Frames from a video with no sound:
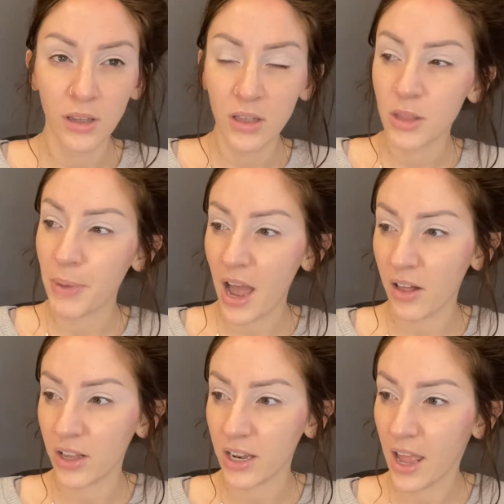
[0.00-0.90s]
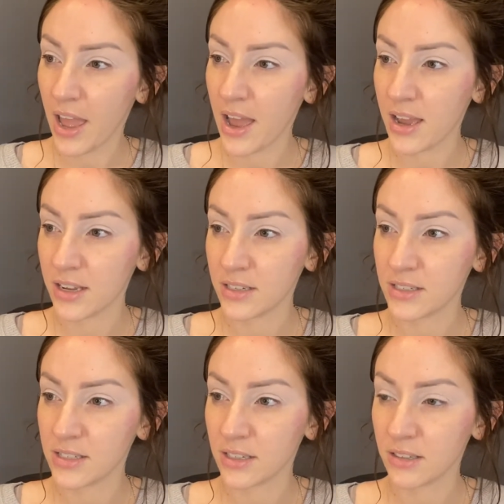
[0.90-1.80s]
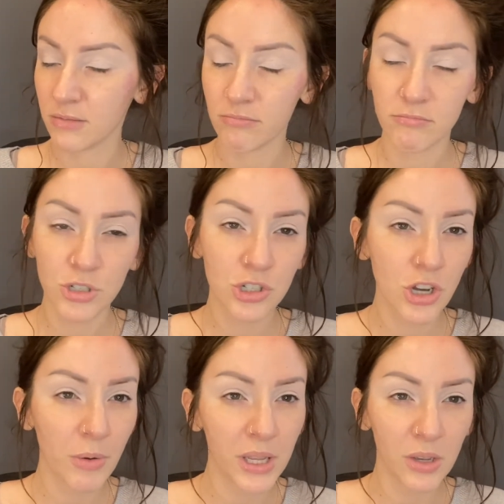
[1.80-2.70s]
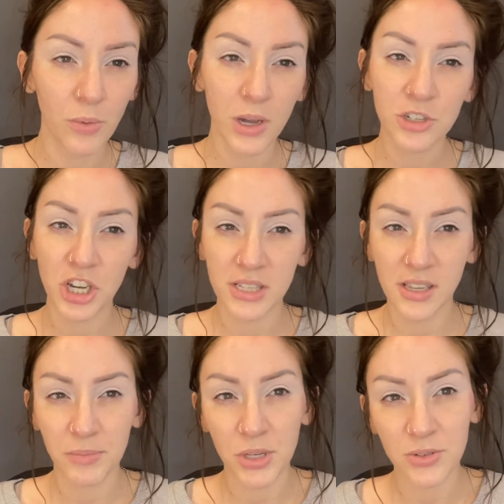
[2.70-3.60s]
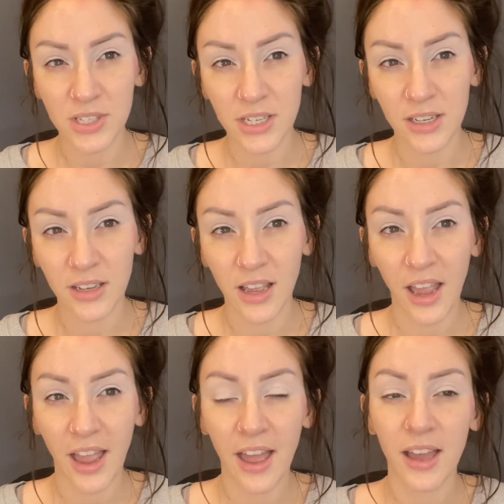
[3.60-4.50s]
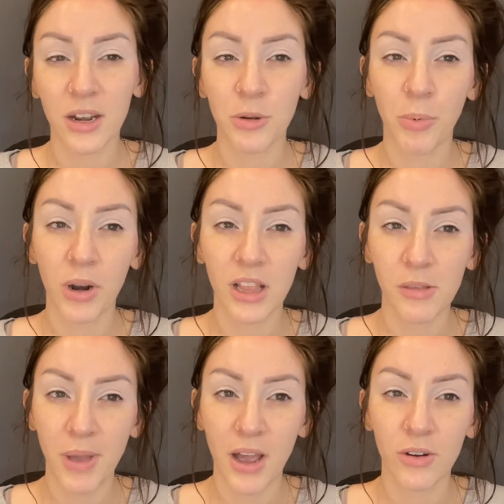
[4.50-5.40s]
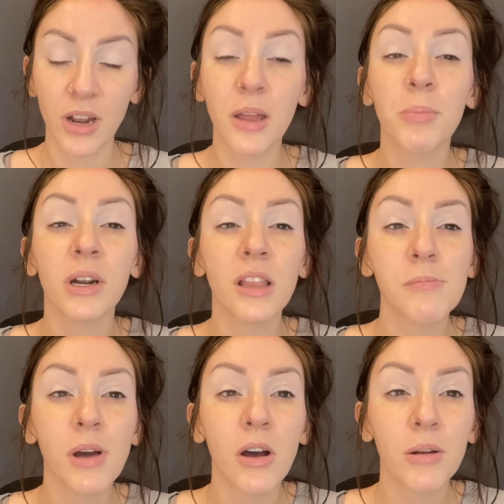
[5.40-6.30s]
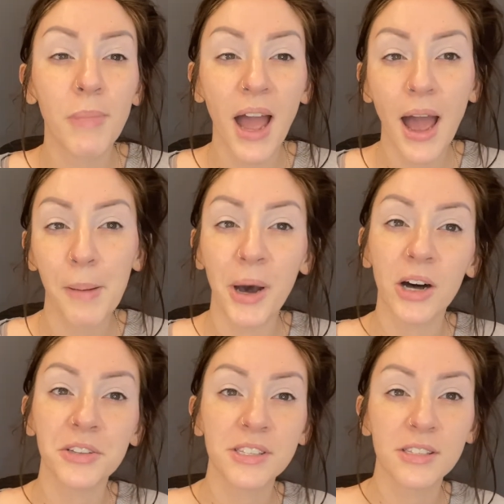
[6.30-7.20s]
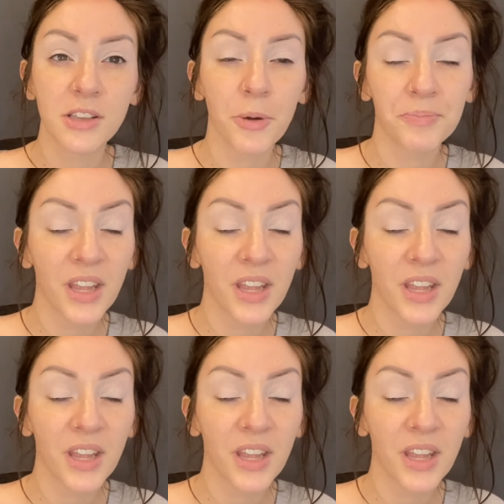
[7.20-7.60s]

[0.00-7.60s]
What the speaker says: the palette and showing you what shades I'm using and pointing them out and putting them on my eyeballs. So